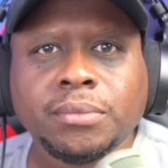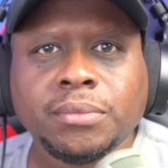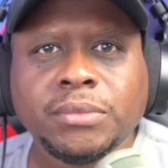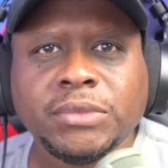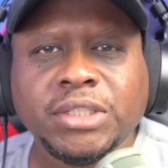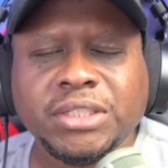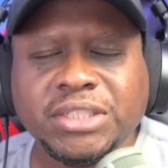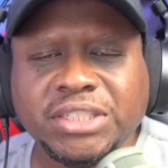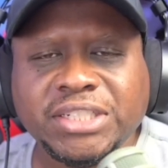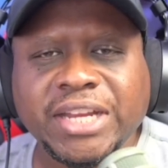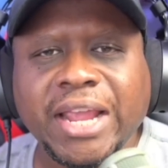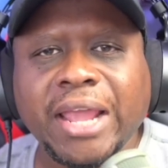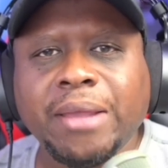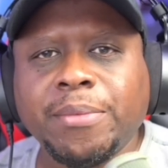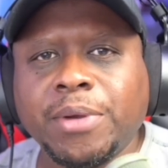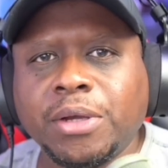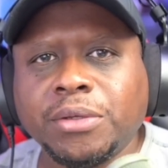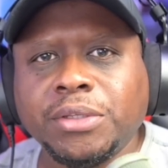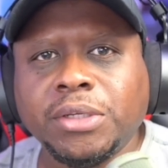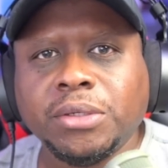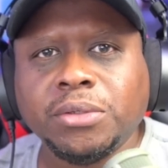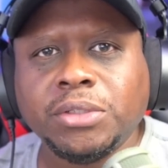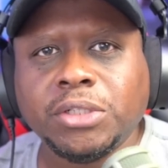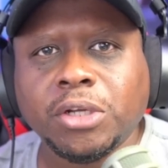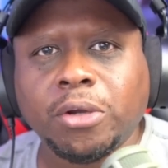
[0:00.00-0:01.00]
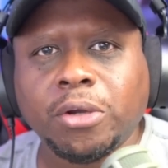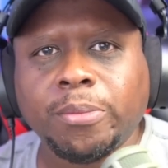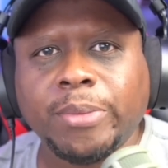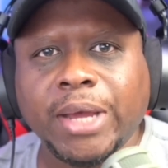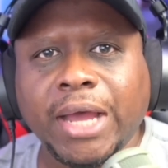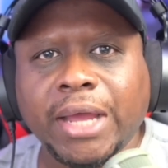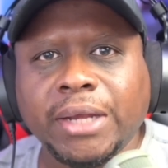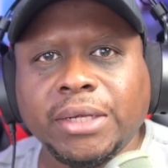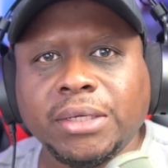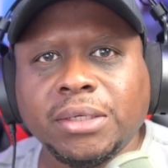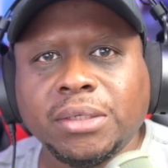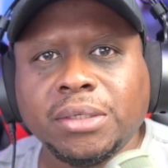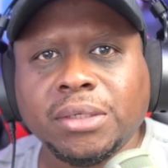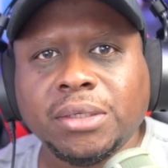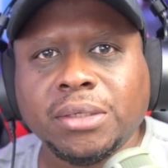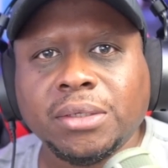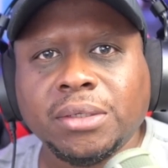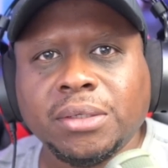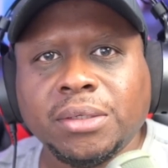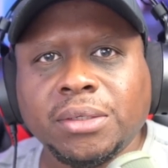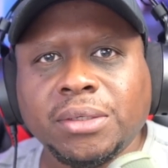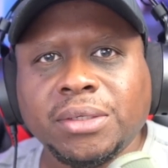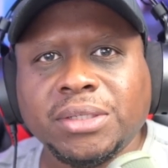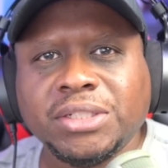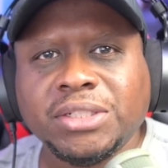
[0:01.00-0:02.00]
Shame on you, Joe Biden.
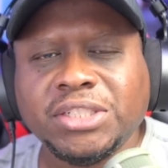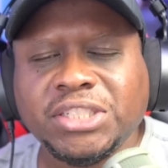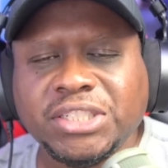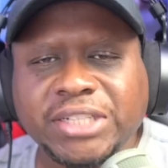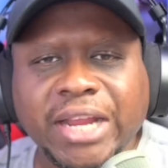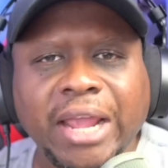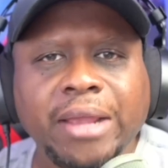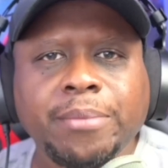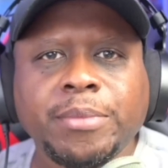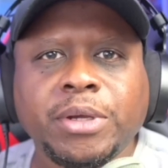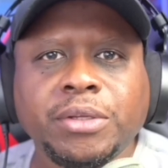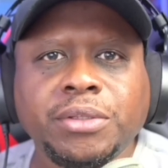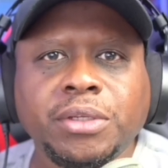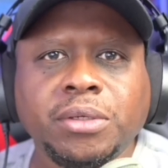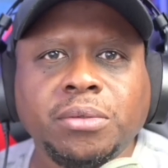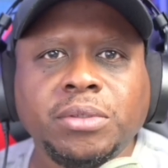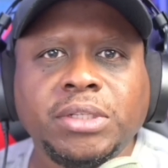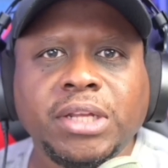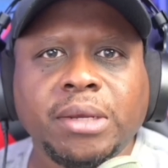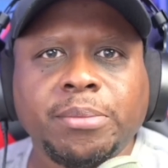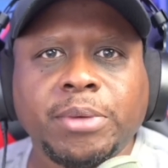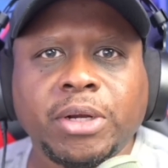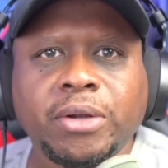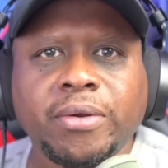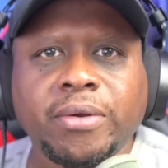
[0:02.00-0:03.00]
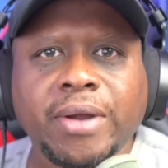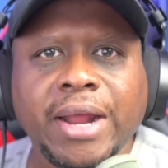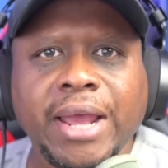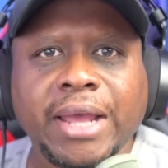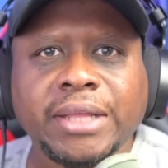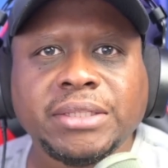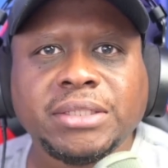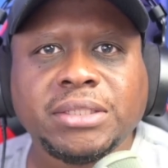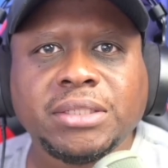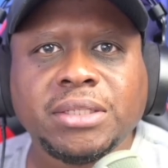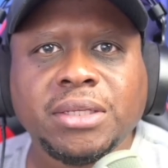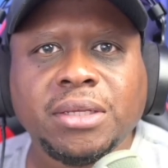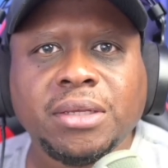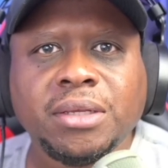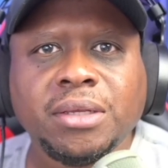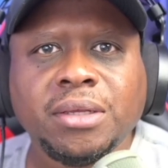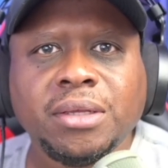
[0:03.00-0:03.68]
Shame on you, Democrats.